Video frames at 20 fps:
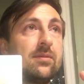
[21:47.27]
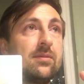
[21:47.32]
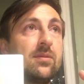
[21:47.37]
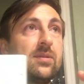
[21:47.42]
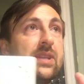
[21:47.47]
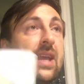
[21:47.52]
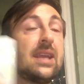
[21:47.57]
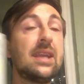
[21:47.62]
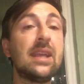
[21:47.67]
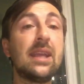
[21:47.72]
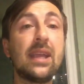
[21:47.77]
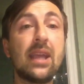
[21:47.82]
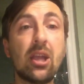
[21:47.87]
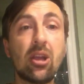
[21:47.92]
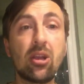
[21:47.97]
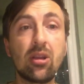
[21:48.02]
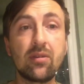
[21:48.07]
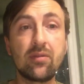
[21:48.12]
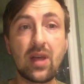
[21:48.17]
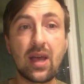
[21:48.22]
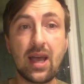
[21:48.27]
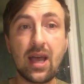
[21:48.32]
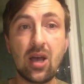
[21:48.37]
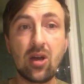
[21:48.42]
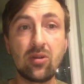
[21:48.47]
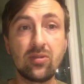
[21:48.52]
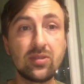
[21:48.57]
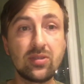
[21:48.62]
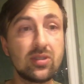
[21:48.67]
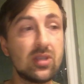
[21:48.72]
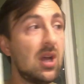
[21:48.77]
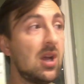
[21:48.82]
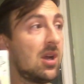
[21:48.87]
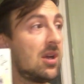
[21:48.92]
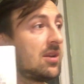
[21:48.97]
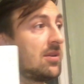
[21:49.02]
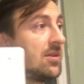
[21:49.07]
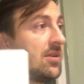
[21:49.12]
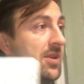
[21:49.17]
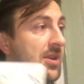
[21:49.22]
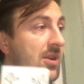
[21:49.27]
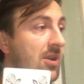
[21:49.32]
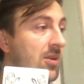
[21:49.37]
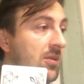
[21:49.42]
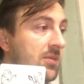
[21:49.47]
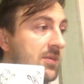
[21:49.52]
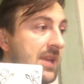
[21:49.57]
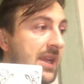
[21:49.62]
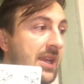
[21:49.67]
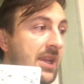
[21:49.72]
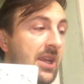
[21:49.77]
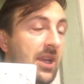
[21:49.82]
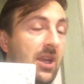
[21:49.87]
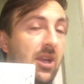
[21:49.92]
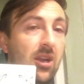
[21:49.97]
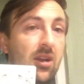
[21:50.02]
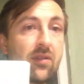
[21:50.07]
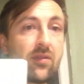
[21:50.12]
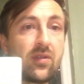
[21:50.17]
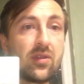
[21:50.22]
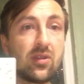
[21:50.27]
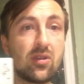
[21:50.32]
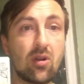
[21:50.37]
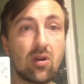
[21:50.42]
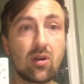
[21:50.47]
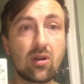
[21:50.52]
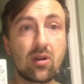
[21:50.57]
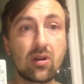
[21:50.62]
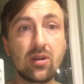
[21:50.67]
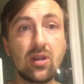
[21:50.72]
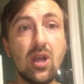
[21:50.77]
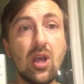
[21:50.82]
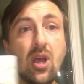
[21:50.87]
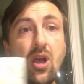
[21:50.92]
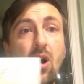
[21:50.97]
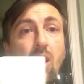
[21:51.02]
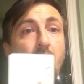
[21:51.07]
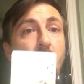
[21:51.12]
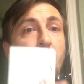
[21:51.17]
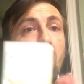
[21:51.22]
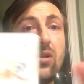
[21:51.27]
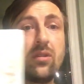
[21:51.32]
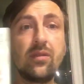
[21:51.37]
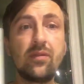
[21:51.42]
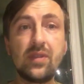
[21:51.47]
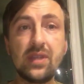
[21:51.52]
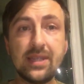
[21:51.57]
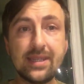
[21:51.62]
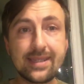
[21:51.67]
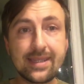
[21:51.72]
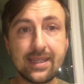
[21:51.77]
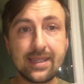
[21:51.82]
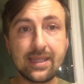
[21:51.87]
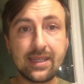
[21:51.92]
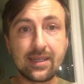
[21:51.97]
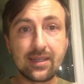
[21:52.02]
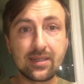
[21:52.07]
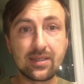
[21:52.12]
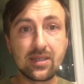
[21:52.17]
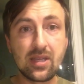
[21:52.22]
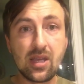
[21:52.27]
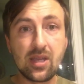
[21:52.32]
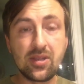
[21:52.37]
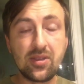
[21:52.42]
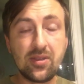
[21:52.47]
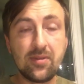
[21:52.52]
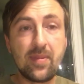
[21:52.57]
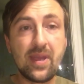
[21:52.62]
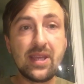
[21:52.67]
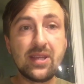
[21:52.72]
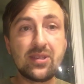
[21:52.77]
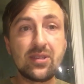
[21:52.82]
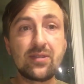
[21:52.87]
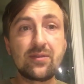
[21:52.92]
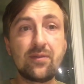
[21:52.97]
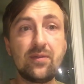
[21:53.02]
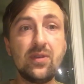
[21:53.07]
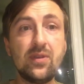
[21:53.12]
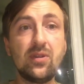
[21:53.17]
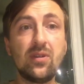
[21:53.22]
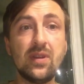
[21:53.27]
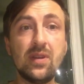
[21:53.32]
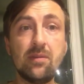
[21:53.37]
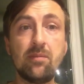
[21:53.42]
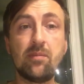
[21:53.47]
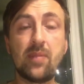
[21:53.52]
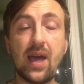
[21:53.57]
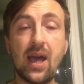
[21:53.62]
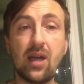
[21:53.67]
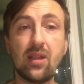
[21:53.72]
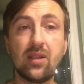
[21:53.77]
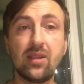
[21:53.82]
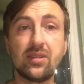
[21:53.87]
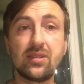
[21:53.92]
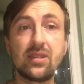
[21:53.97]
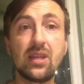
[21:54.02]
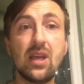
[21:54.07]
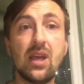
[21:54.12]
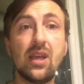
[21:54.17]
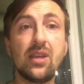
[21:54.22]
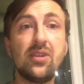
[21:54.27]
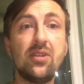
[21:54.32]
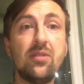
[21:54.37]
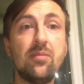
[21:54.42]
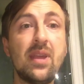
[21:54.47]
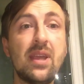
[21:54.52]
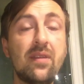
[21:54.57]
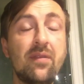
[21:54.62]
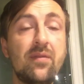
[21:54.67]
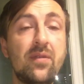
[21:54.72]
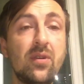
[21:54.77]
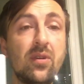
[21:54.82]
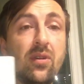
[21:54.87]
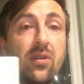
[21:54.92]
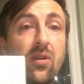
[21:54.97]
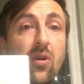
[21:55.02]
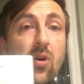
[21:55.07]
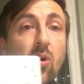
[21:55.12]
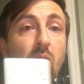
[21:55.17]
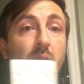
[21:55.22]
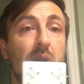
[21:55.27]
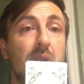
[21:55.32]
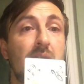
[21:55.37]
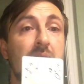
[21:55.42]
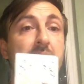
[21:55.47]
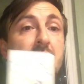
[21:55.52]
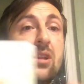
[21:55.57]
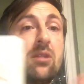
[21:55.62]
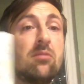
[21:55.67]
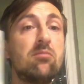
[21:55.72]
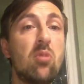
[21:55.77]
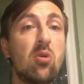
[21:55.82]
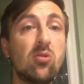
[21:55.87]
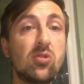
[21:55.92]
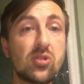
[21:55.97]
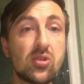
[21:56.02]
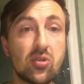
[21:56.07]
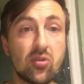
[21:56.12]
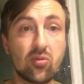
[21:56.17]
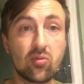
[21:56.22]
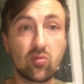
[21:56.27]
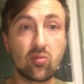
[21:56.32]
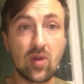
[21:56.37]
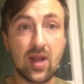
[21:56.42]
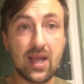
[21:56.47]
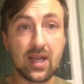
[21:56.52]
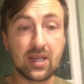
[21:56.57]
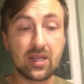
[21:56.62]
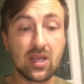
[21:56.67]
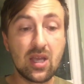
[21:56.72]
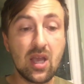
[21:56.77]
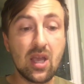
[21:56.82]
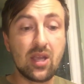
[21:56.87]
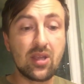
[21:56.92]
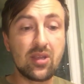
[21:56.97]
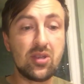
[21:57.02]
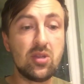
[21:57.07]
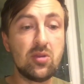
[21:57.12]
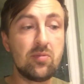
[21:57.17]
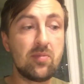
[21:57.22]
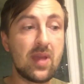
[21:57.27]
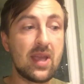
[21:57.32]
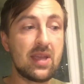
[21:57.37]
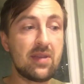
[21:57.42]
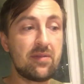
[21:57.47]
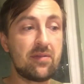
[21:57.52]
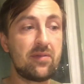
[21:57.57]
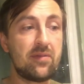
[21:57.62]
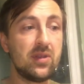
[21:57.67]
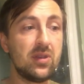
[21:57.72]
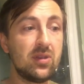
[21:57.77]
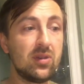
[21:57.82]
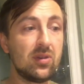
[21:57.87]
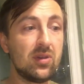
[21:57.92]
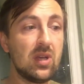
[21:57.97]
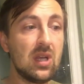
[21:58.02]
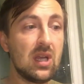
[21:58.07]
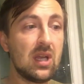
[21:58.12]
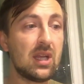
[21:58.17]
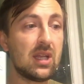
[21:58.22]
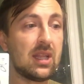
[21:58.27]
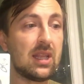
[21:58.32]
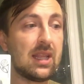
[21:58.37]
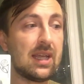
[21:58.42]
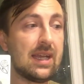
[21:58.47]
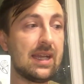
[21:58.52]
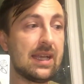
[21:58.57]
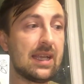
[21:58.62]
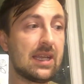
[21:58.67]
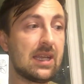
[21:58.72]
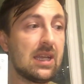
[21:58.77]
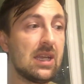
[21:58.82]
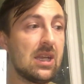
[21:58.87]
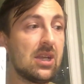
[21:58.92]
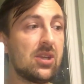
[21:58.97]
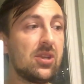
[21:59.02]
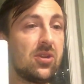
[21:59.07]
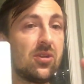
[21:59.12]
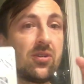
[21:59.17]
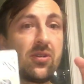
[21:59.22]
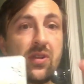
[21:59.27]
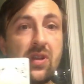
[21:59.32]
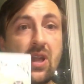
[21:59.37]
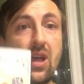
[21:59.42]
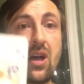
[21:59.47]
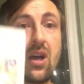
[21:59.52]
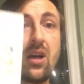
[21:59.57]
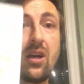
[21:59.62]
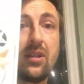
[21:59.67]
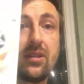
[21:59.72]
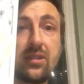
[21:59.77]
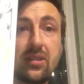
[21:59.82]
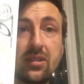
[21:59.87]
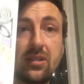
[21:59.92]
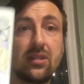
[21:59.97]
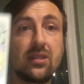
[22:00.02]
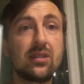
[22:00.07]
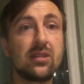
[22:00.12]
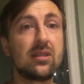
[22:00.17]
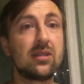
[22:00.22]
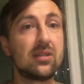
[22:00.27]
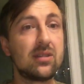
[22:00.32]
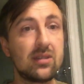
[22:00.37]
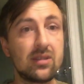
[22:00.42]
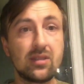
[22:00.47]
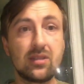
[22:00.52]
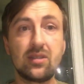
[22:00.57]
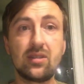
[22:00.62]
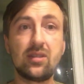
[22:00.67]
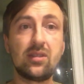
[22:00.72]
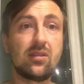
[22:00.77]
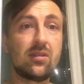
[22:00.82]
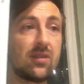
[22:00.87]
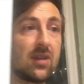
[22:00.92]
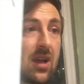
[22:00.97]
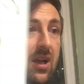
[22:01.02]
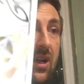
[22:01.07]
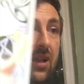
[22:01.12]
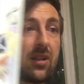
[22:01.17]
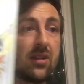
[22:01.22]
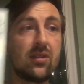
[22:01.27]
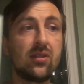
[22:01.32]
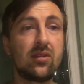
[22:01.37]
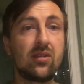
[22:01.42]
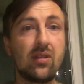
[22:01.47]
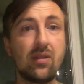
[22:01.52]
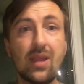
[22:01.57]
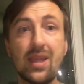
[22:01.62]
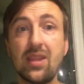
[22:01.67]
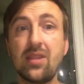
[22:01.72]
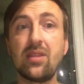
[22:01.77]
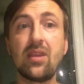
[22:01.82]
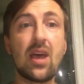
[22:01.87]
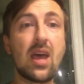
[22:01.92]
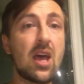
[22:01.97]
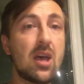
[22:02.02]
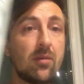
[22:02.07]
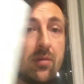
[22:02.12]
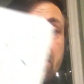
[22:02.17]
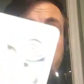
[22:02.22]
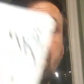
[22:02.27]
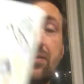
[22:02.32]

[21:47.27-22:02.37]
taking care of the house, taking care of the yard, all of these things. You may just feel imbalanced. You may feel like an emotional wreck. You may feel like you're not in the ebb and